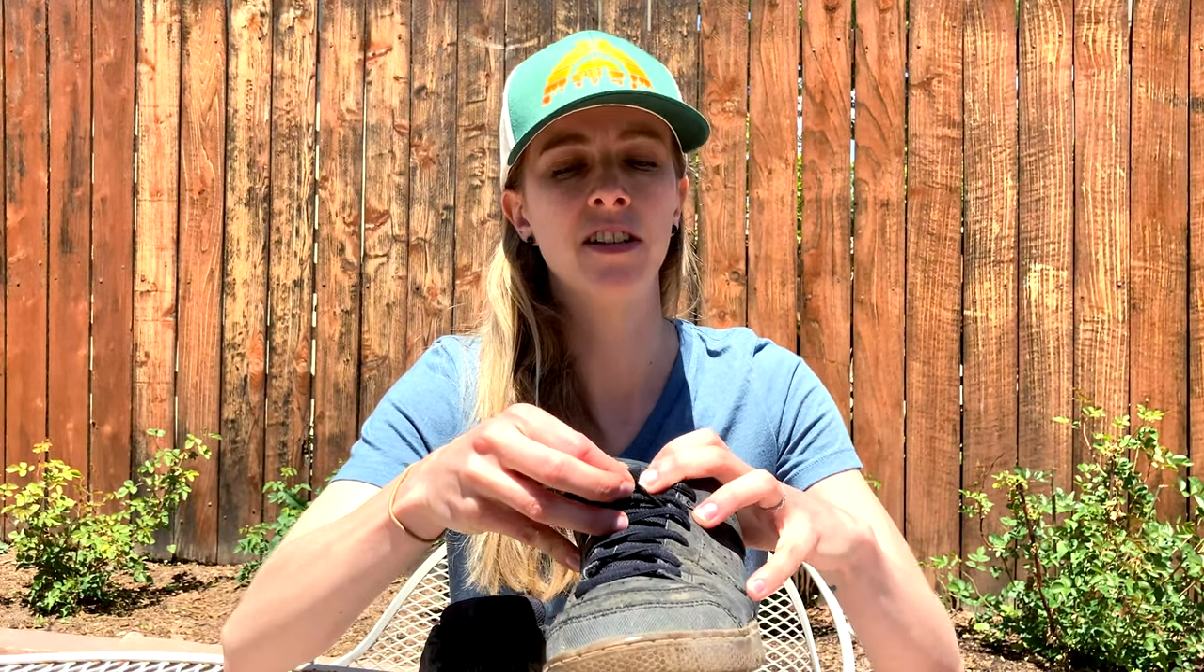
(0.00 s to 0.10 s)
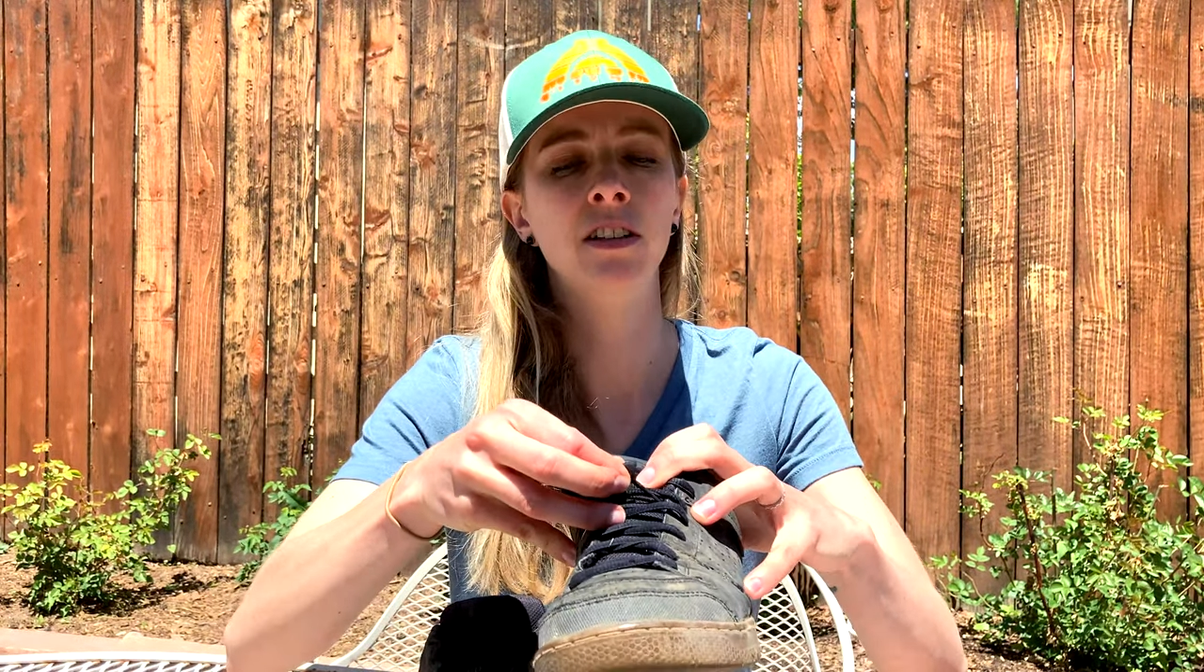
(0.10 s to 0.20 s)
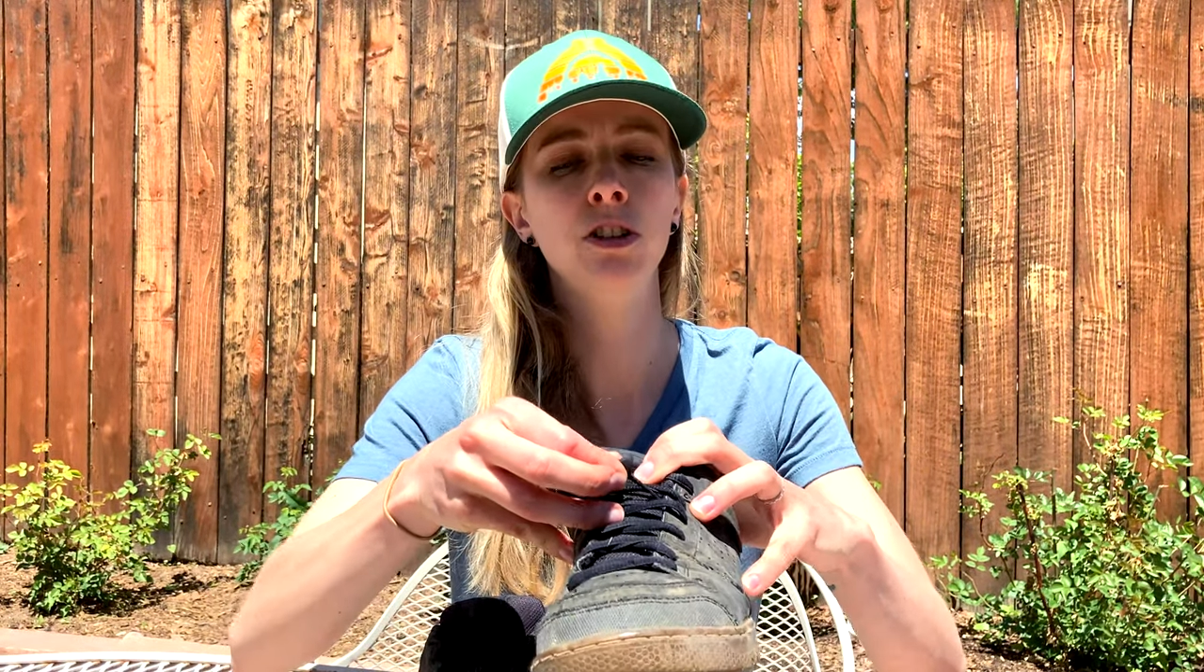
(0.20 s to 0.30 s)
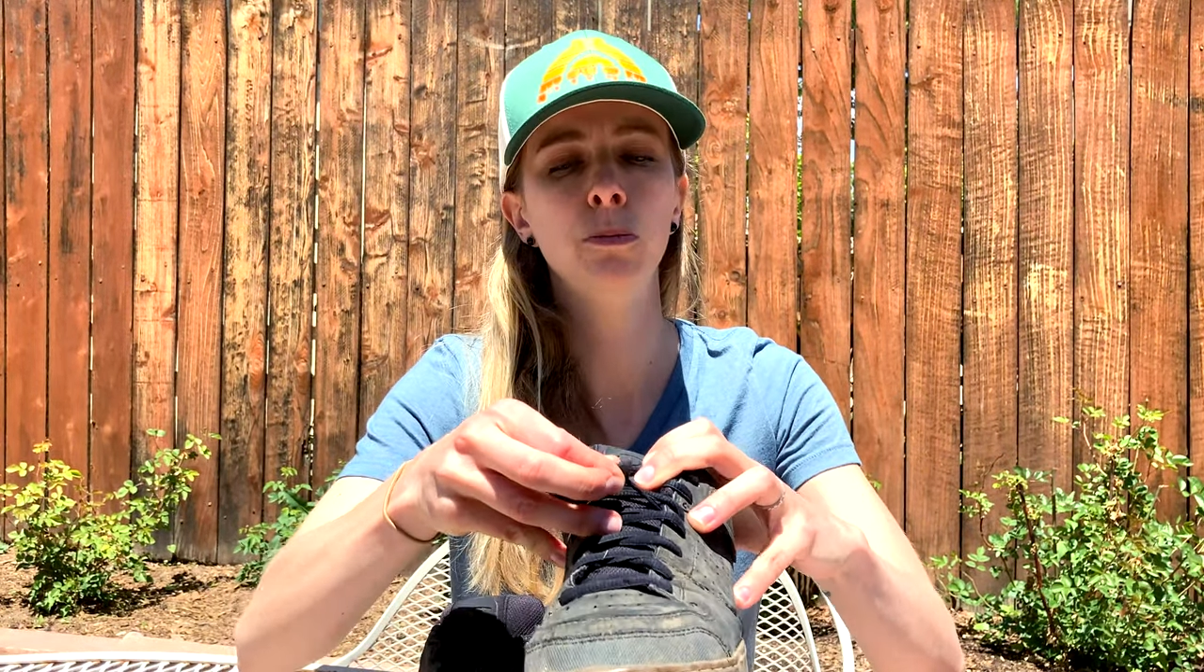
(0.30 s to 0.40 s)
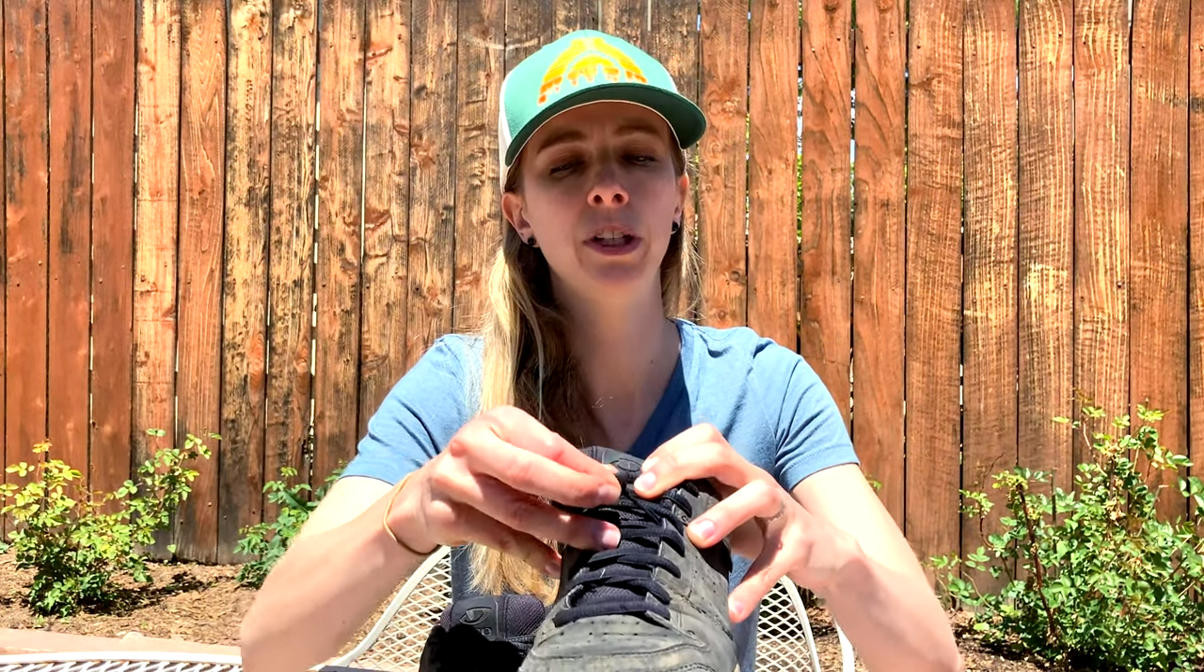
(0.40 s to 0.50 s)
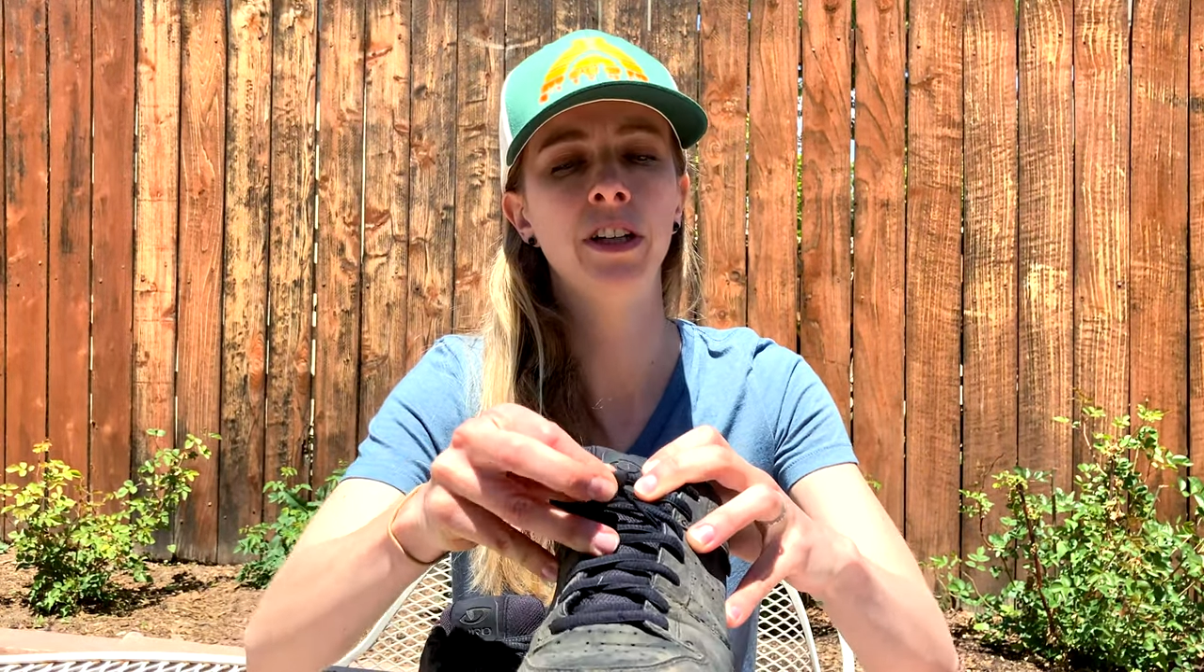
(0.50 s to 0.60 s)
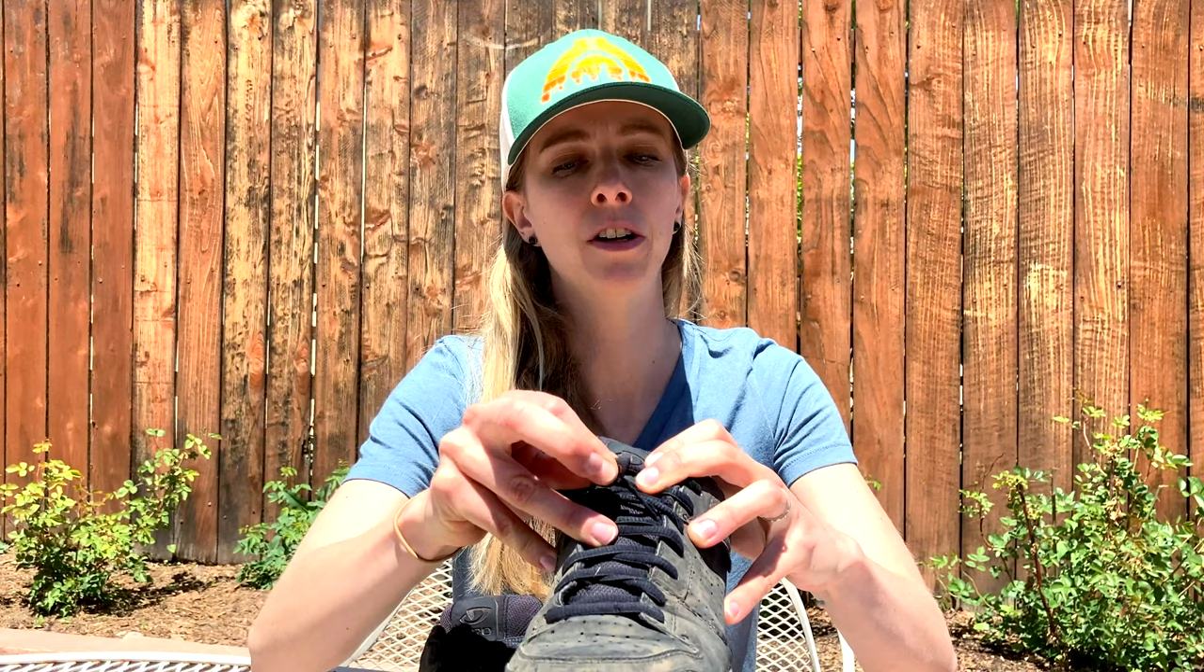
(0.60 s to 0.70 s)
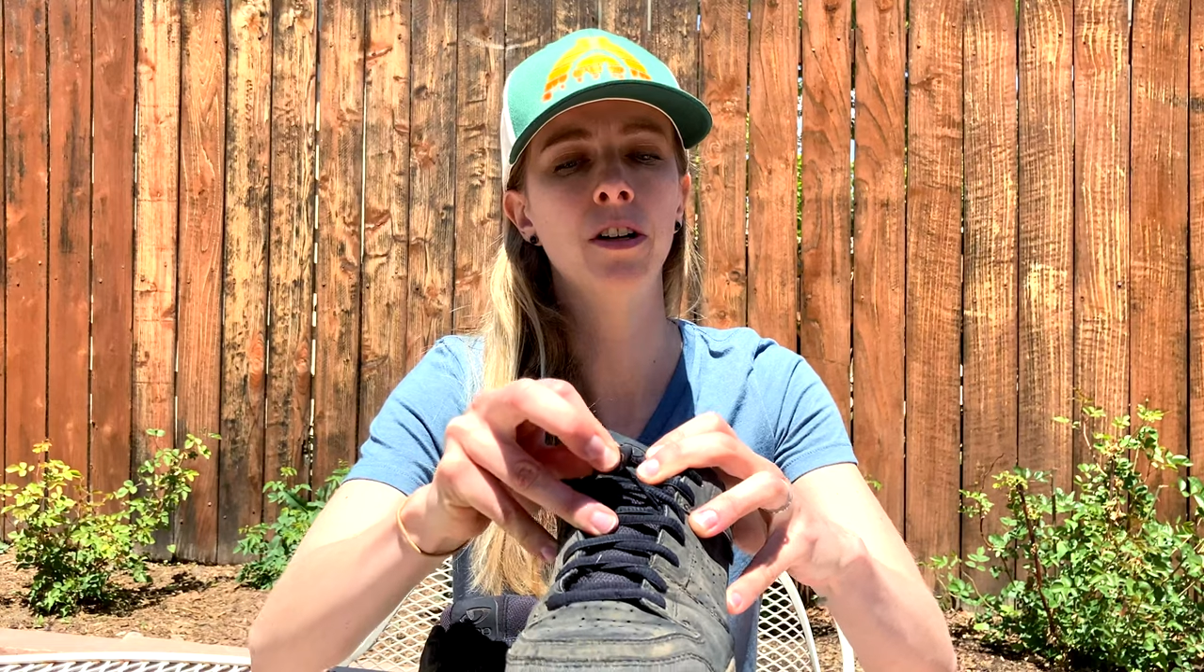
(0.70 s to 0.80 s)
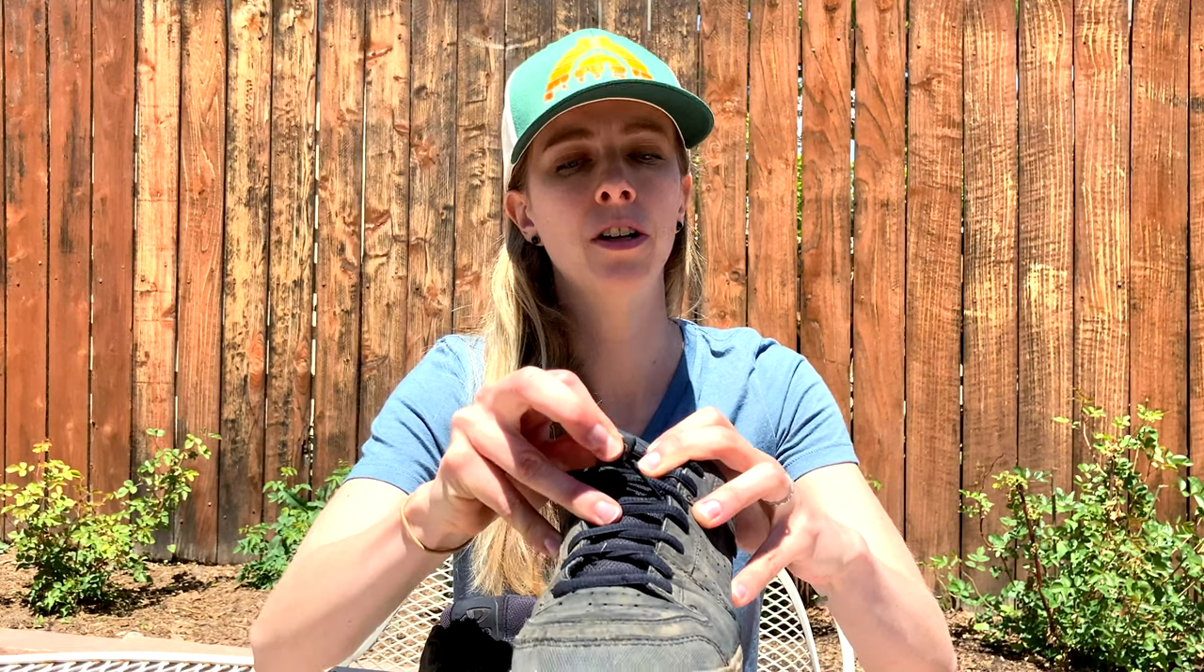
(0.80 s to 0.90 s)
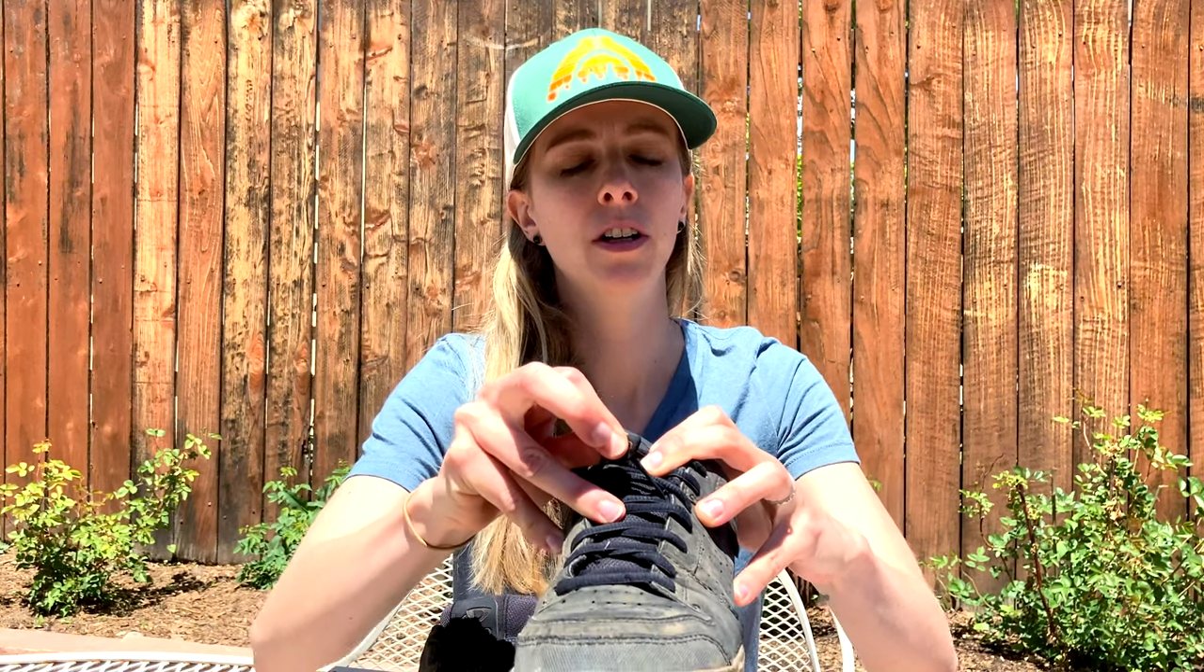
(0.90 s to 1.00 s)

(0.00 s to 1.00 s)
loop here.